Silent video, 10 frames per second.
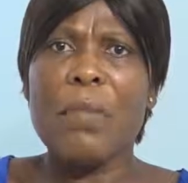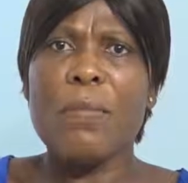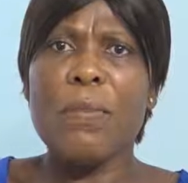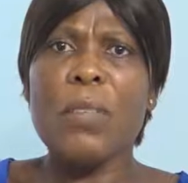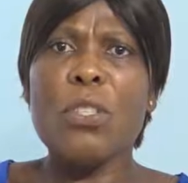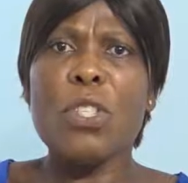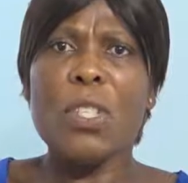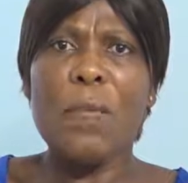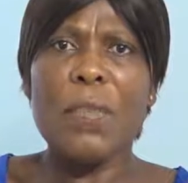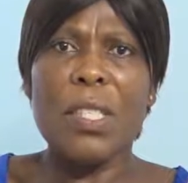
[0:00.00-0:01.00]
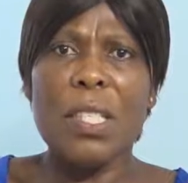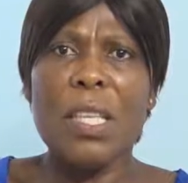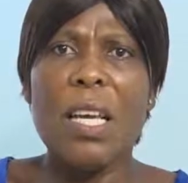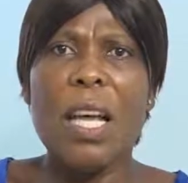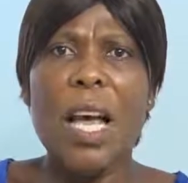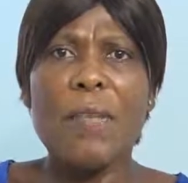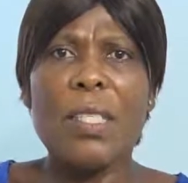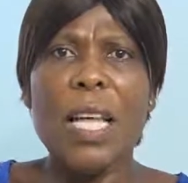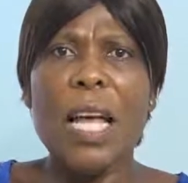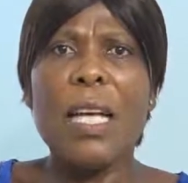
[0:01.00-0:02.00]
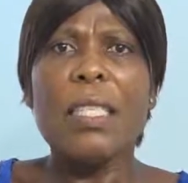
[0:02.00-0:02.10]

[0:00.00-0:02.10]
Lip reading: feel soft after